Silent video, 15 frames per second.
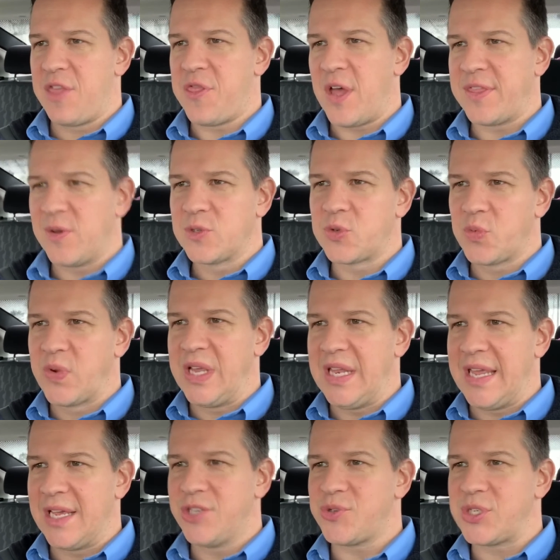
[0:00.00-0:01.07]
thought that was a
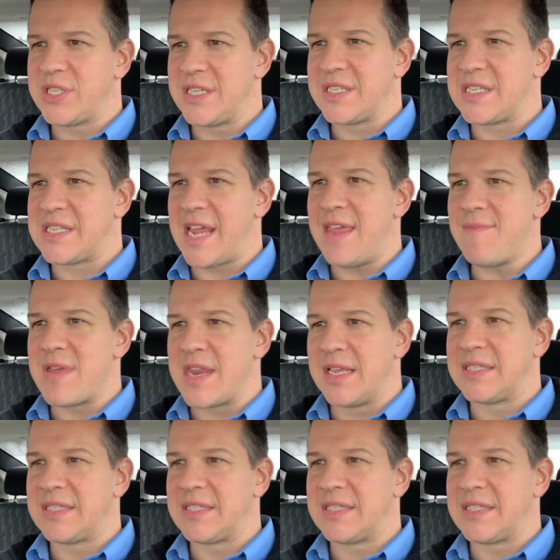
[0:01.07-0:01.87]
really interesting statement.